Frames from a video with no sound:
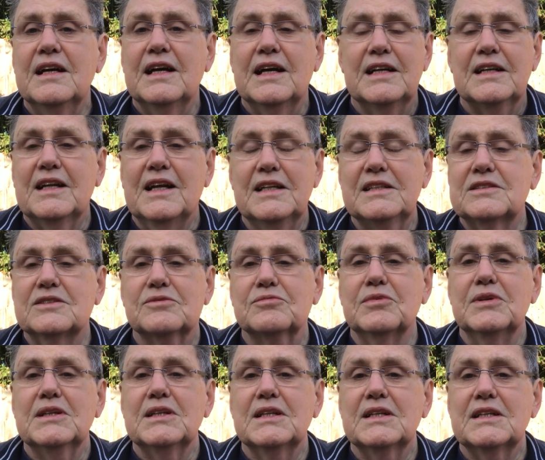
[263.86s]
And it's
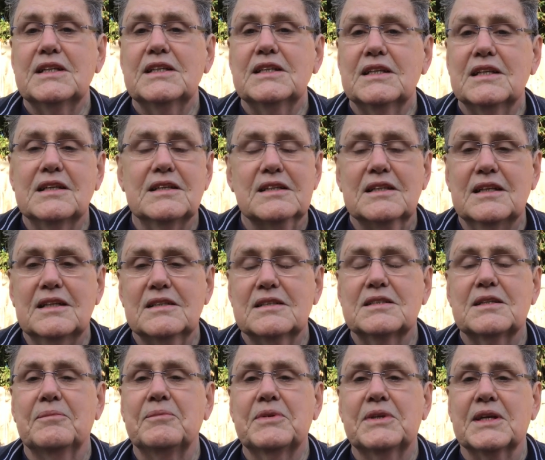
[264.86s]
really
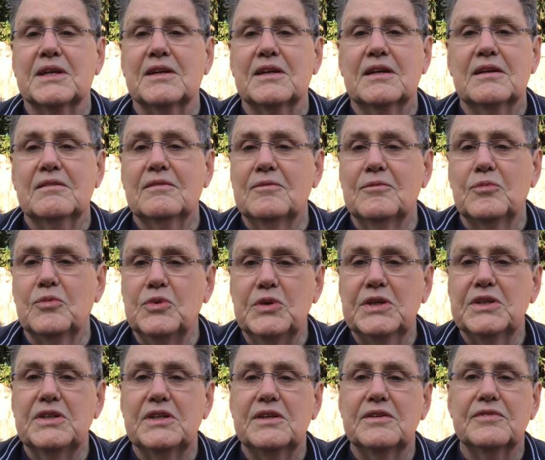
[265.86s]
something
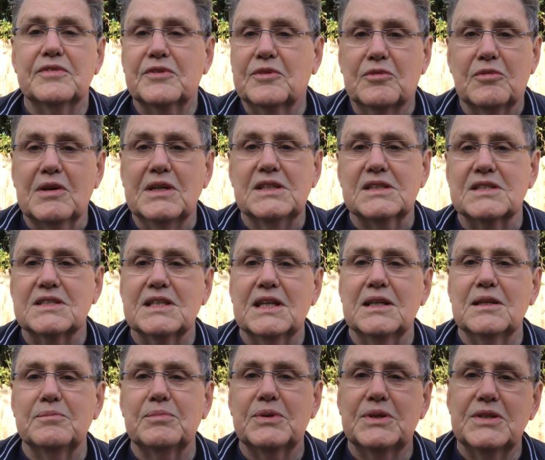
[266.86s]
worthy of great
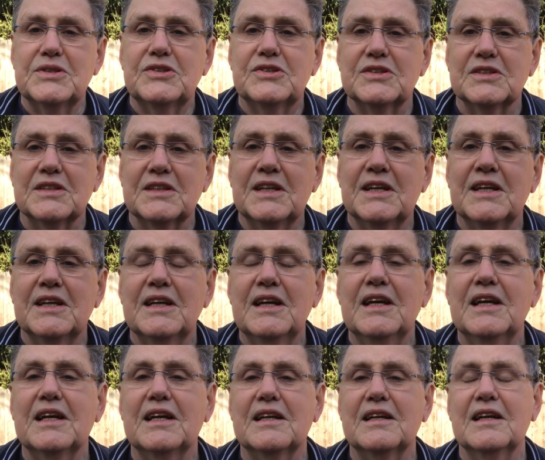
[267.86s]
celebration,
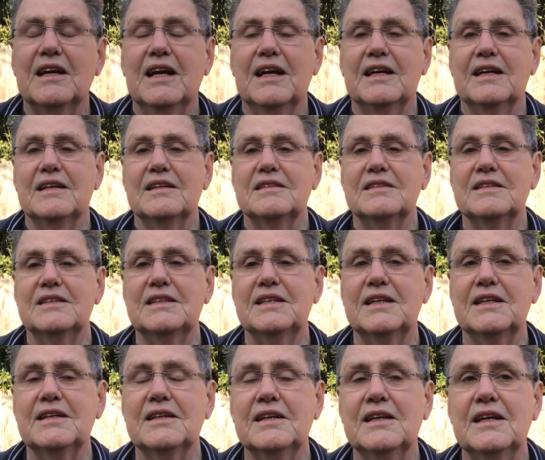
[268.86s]
and and,
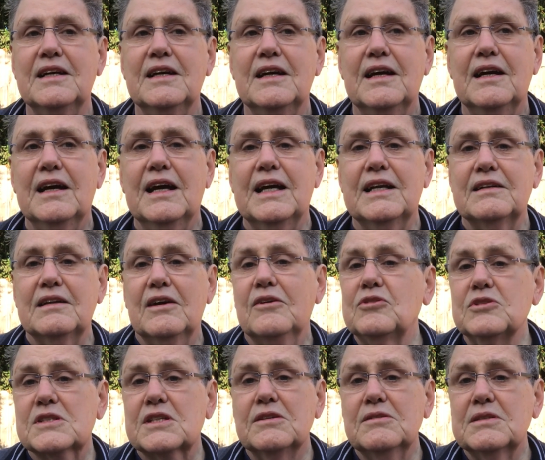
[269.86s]
uh, and
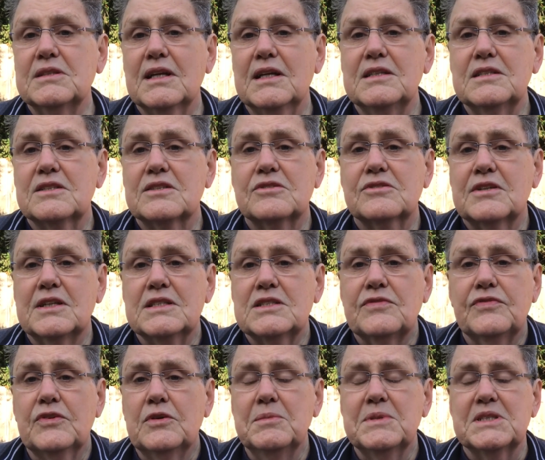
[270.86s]
also it, it's
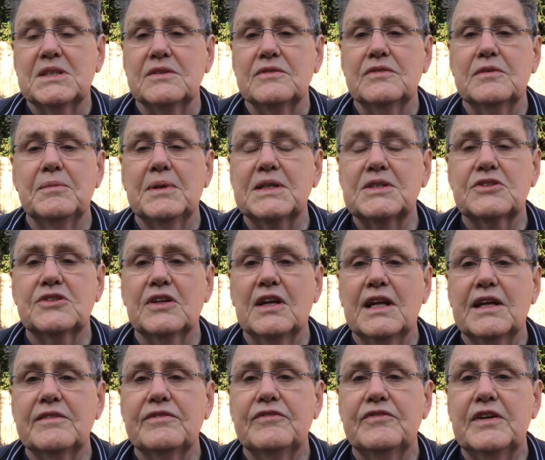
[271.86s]
transformative. It makes your
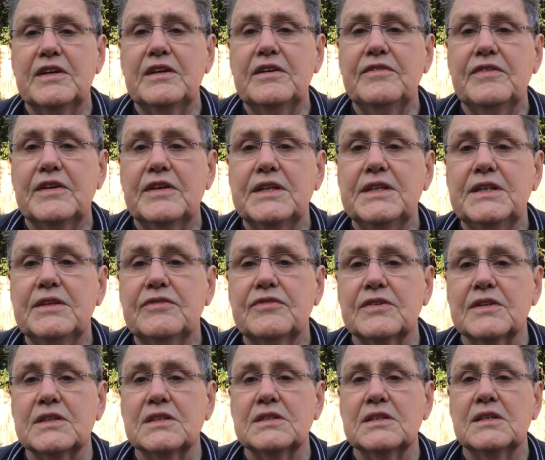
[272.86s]
life very very
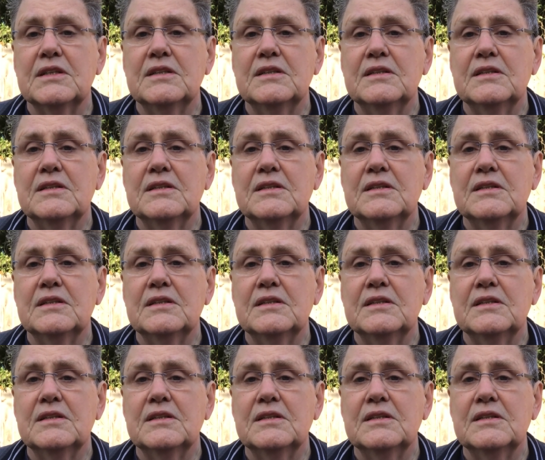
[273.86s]
different.